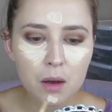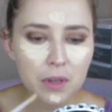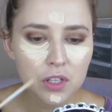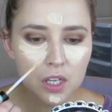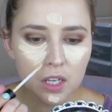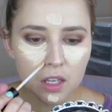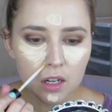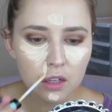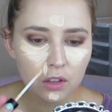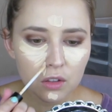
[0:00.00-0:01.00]
on my chin,
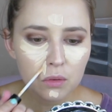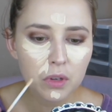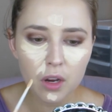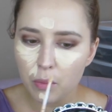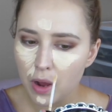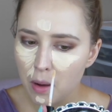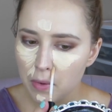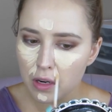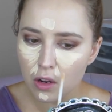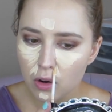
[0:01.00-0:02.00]
and a little bit around
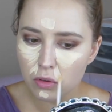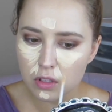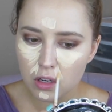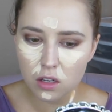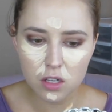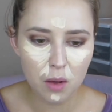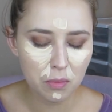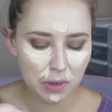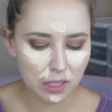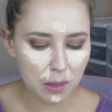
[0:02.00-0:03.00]
my nose and on top
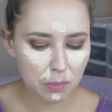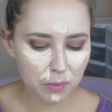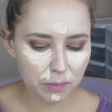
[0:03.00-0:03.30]
of my lip.